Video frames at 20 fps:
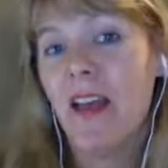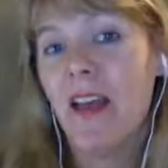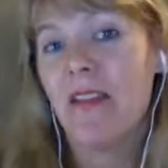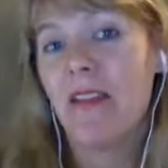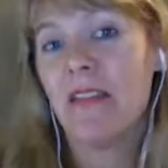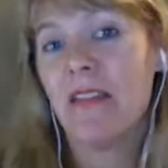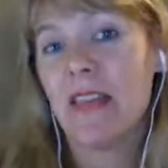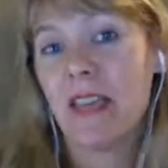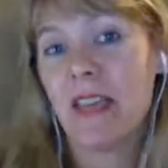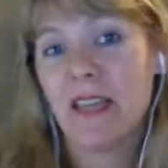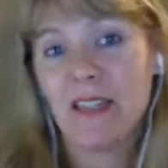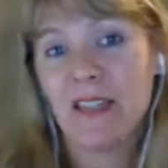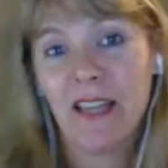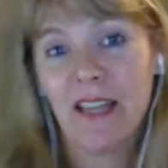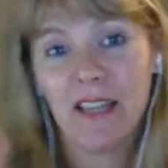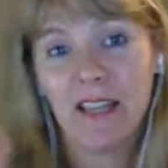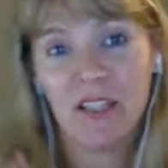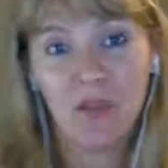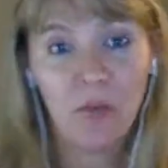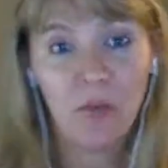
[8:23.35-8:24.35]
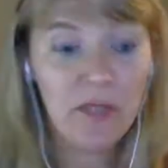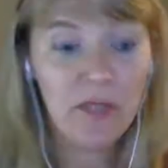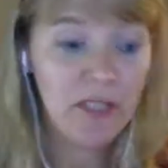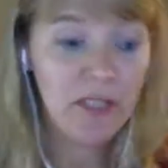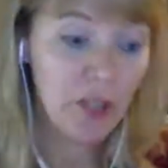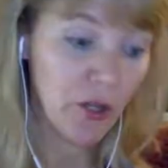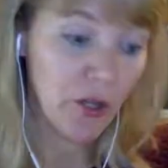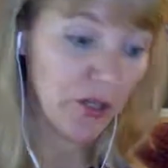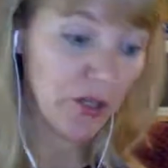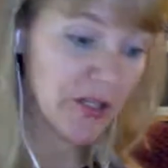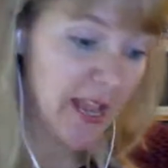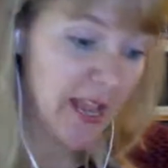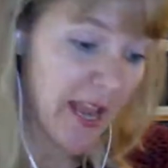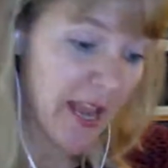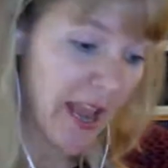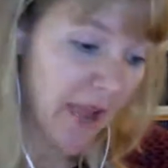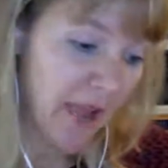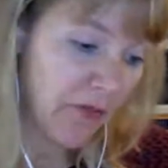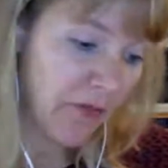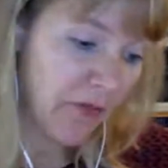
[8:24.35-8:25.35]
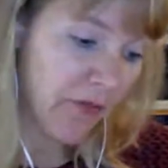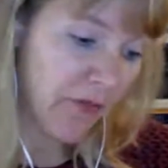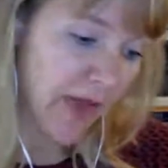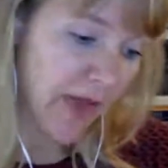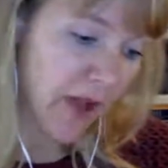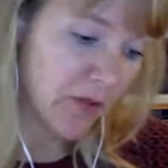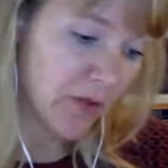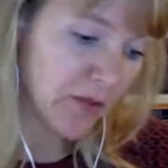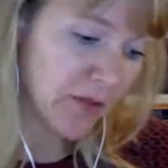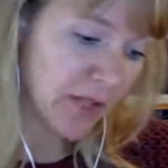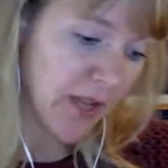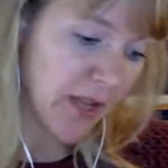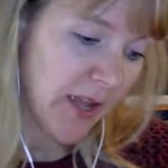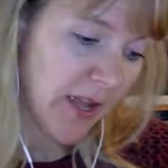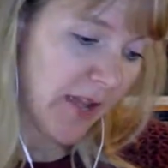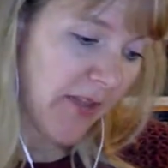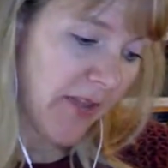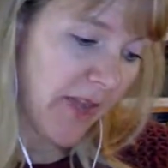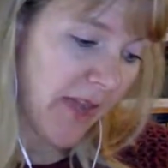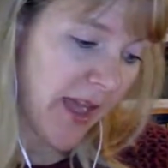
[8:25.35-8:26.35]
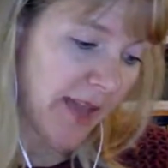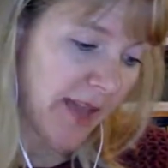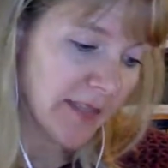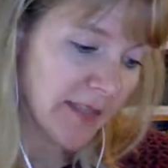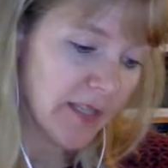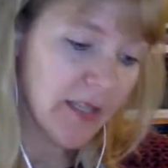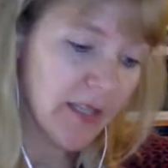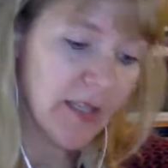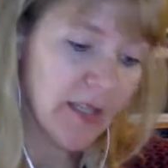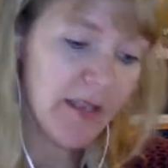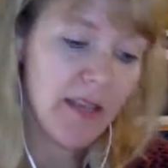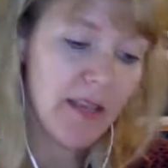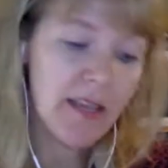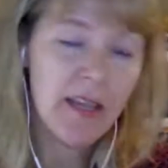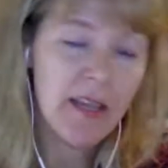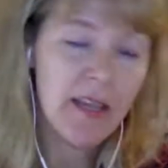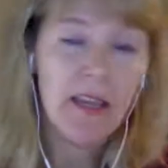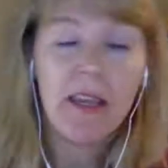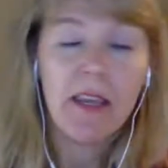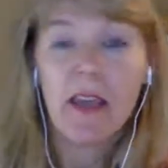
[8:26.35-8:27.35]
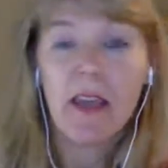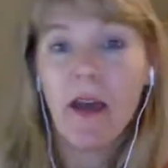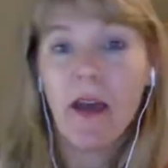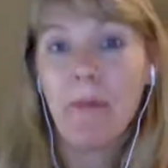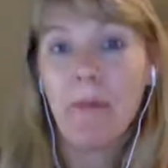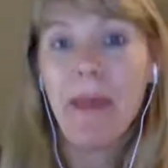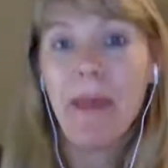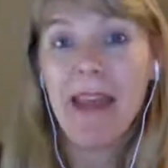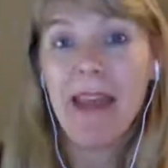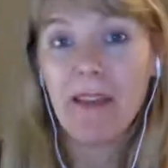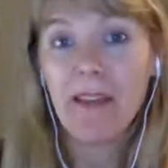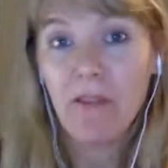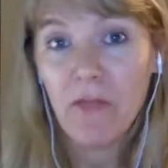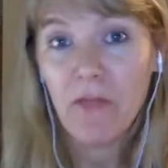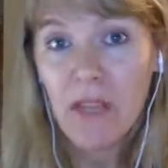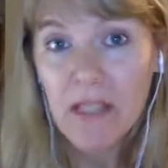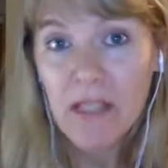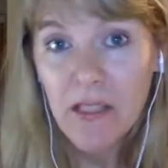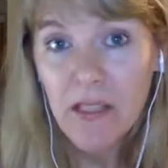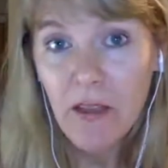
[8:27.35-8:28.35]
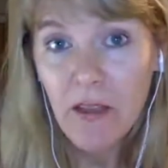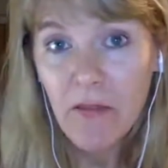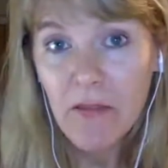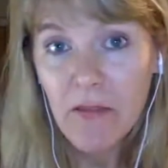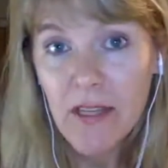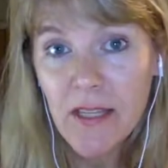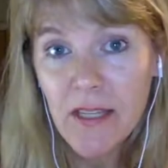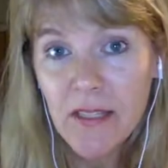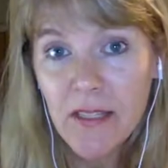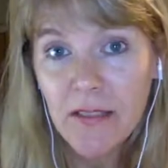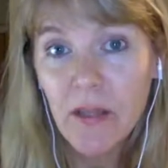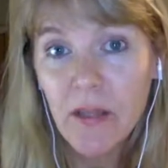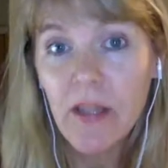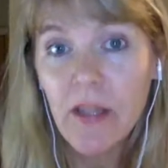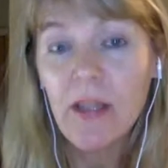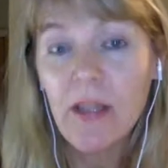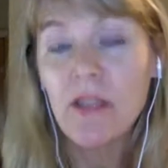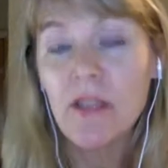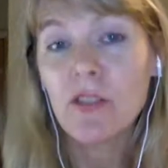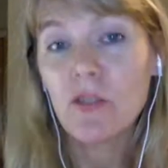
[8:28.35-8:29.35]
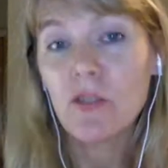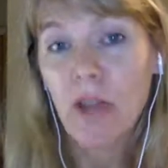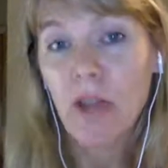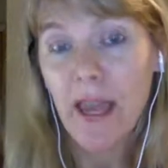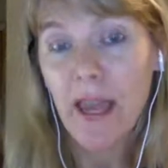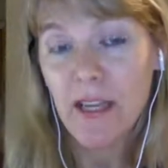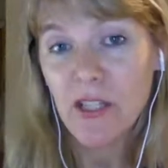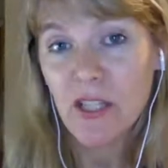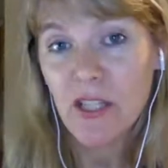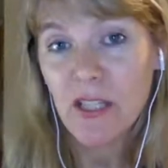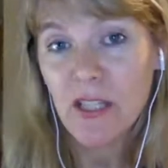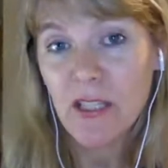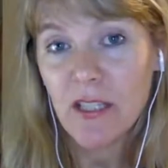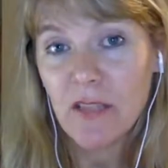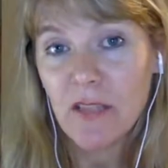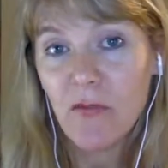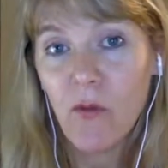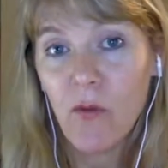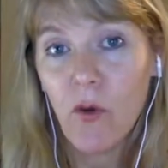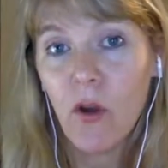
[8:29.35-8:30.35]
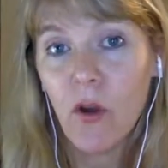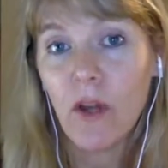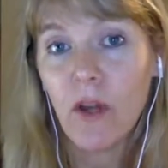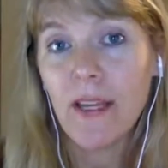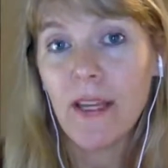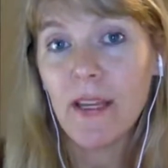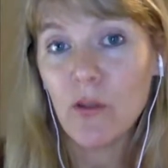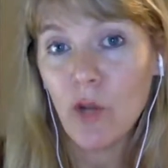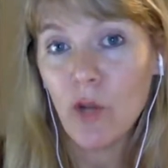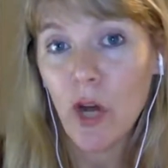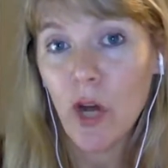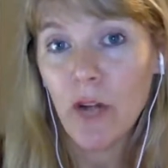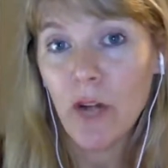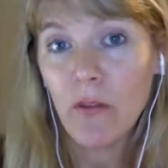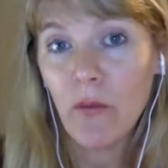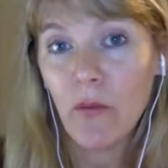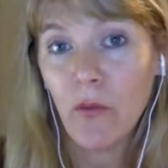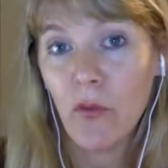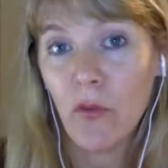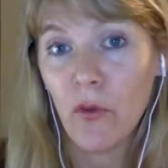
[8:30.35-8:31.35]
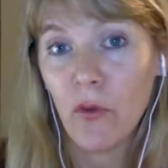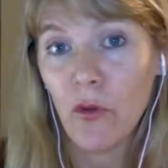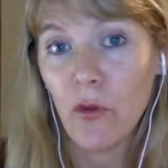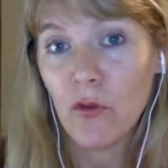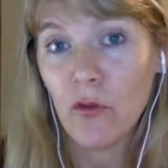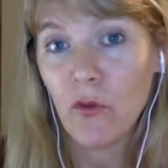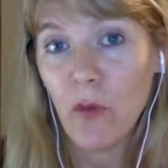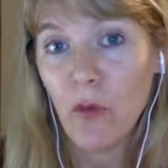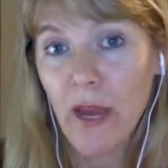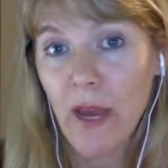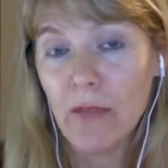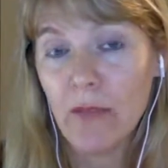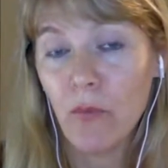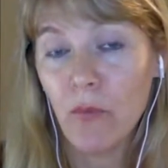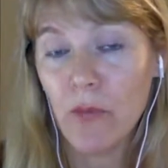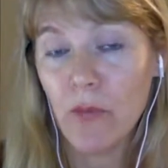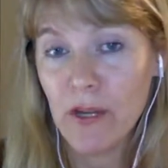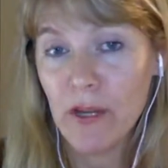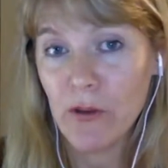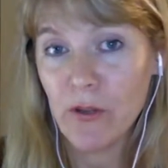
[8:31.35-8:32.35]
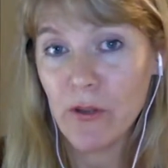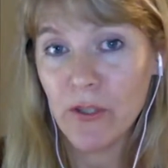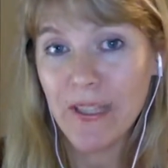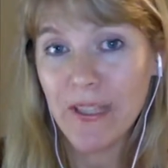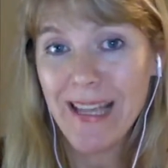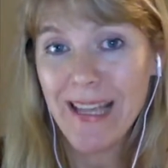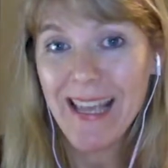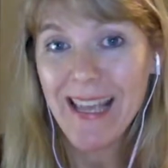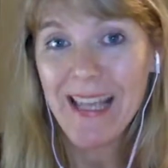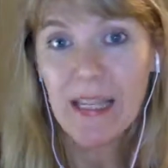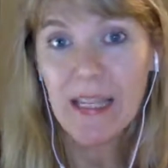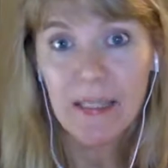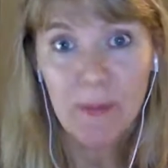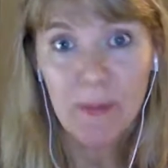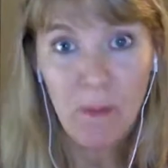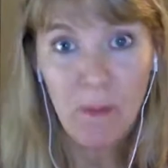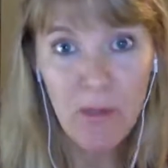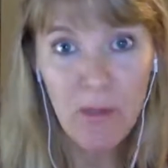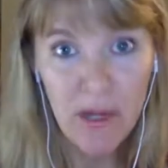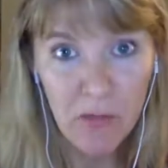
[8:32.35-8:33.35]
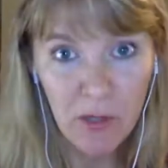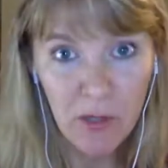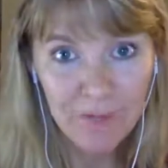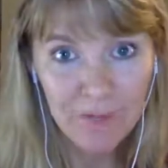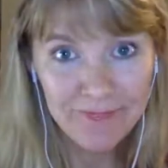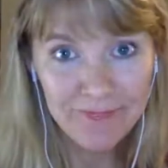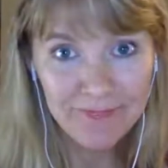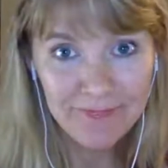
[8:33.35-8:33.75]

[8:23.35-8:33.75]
and they condense the research, they have found that the benefit of these strategies for kindergarten through third grade readers is minimal.